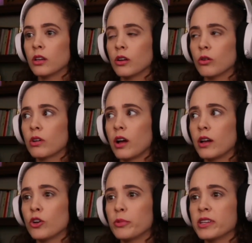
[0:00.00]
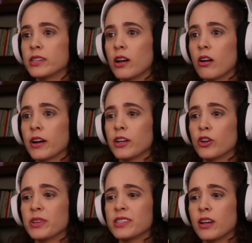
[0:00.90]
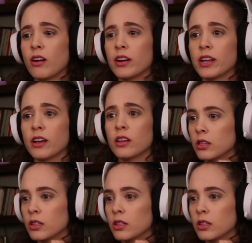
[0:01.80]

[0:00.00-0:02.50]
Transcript: Oh god, nobody see Arya, nobody see Arya.